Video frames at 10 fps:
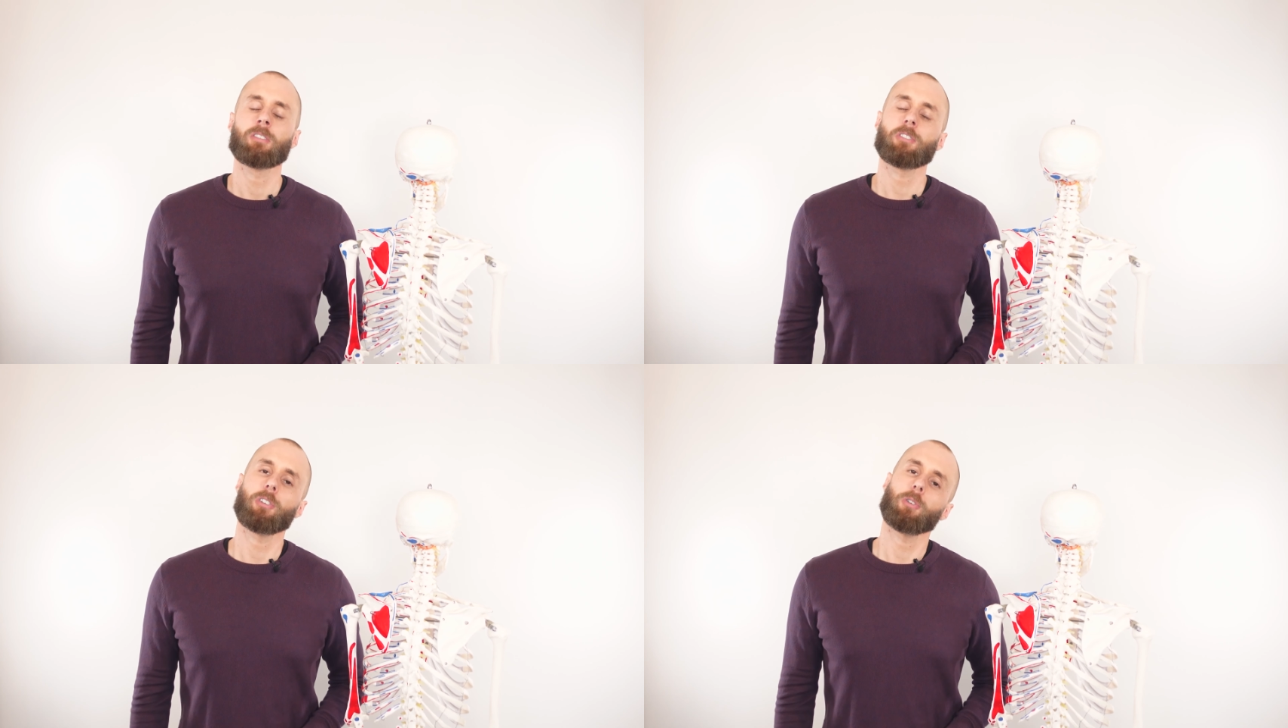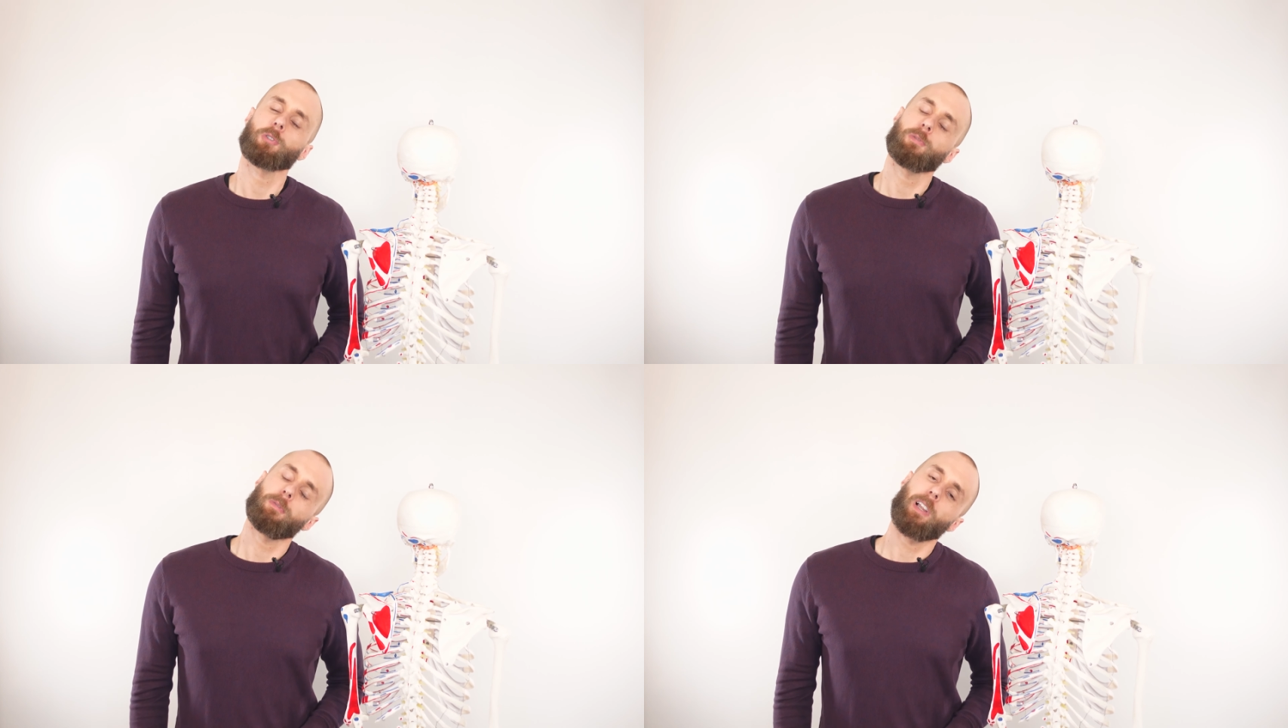it's going to
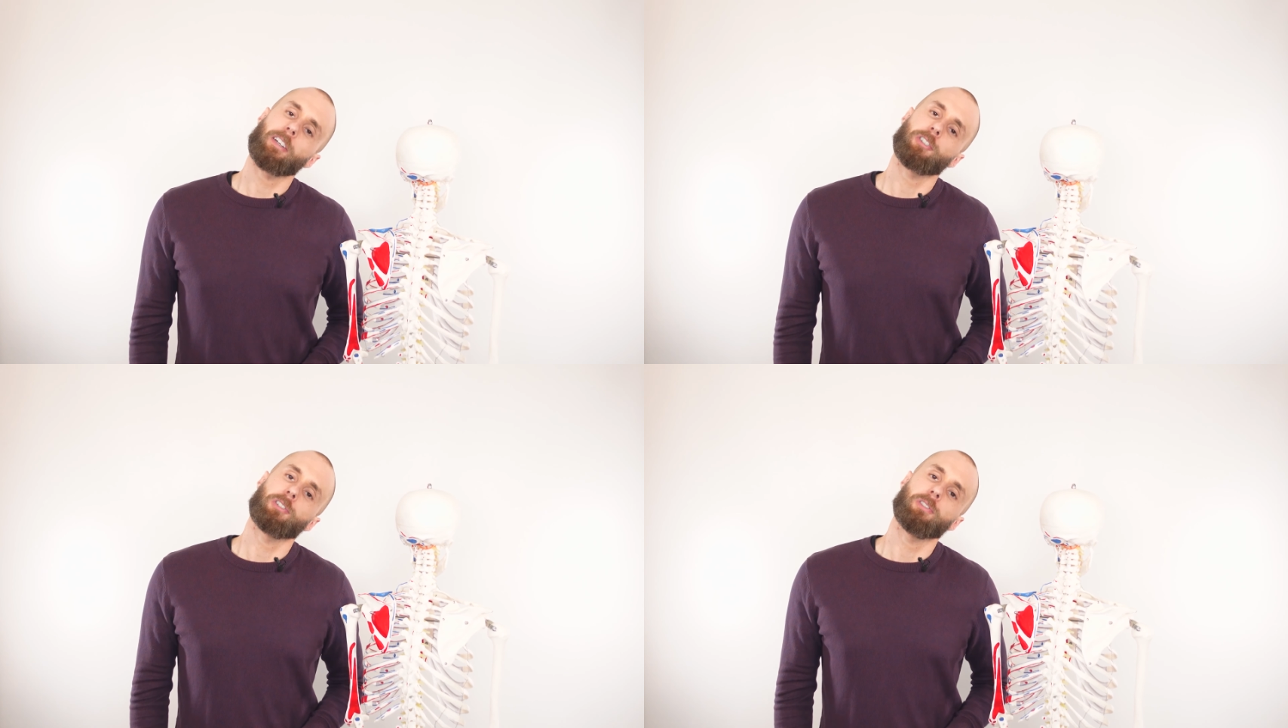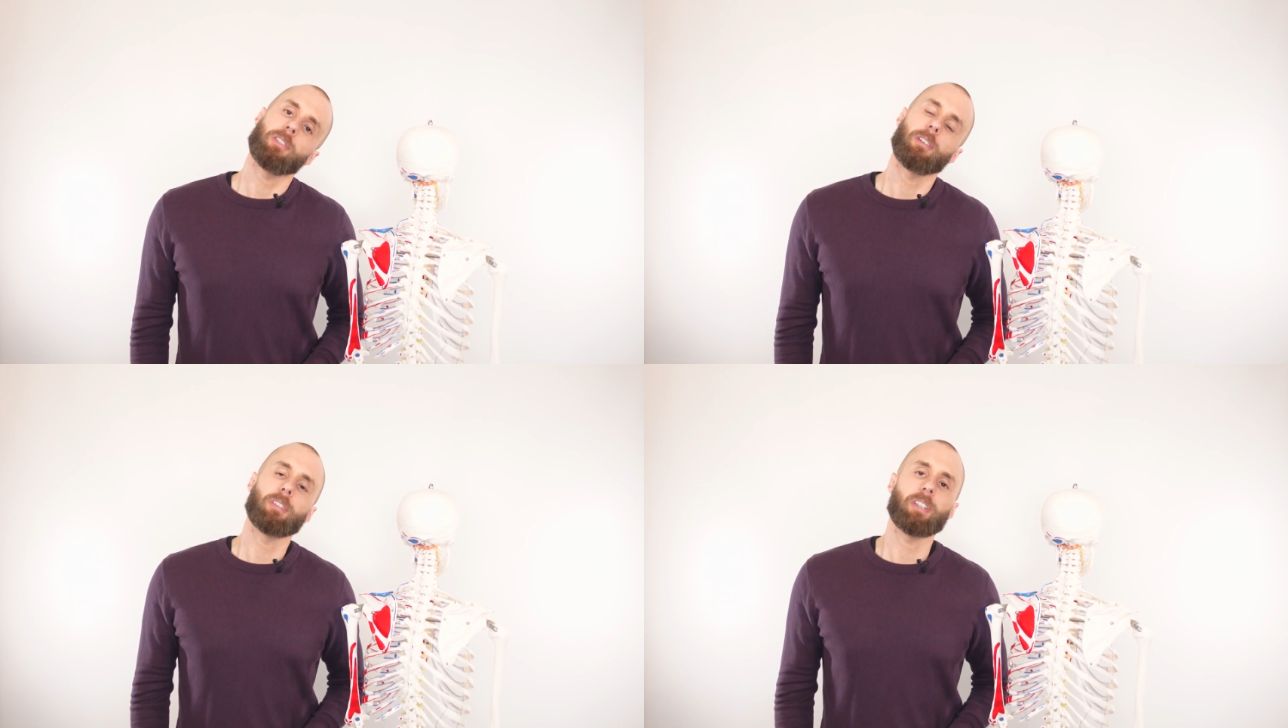cause
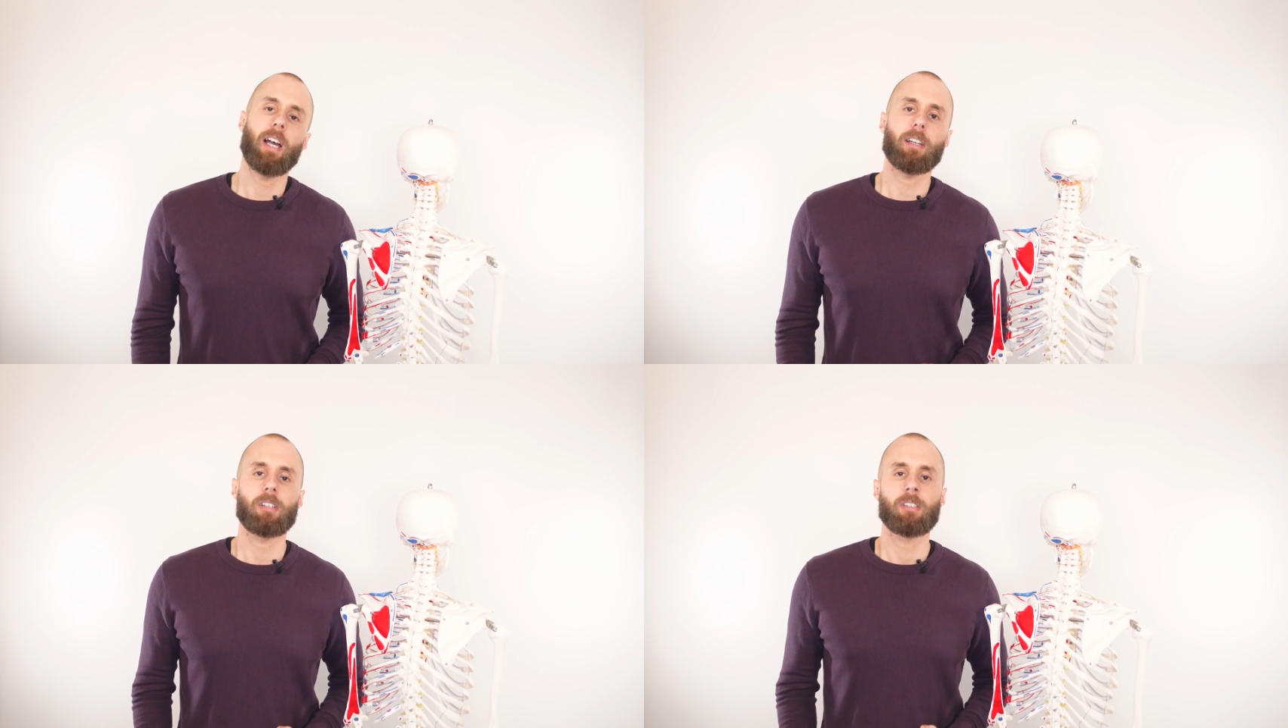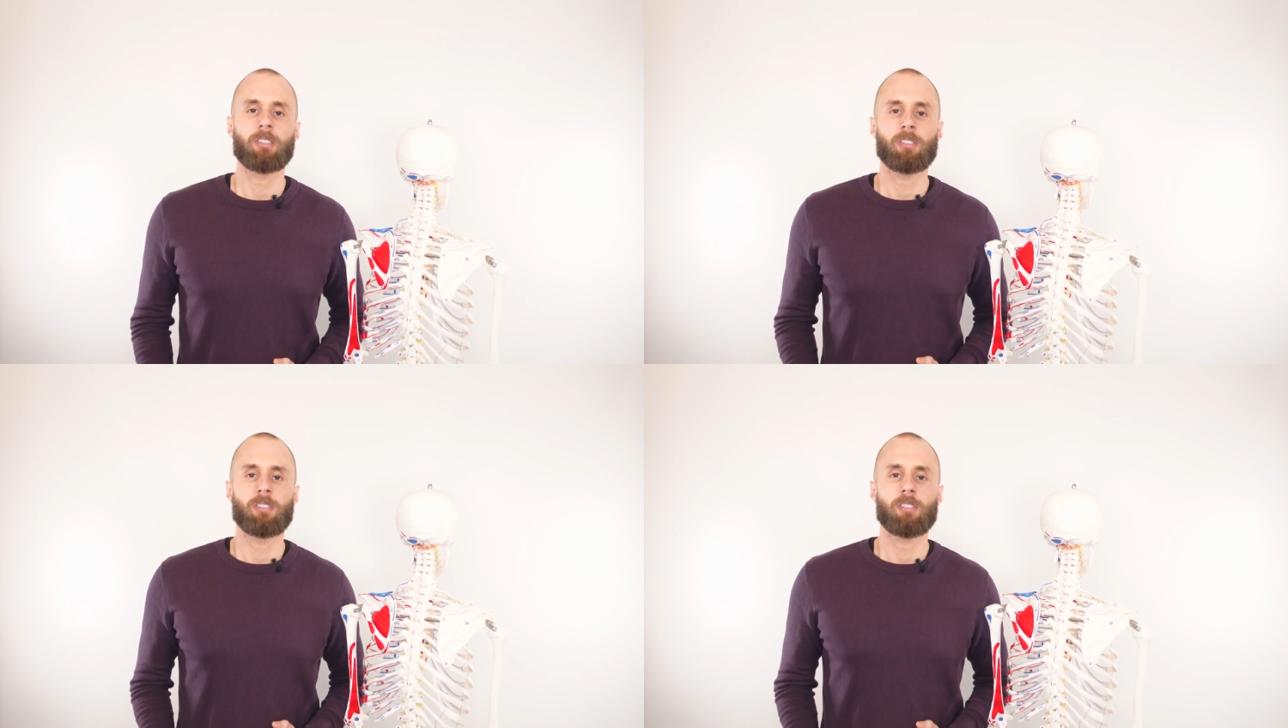flexion of the neck.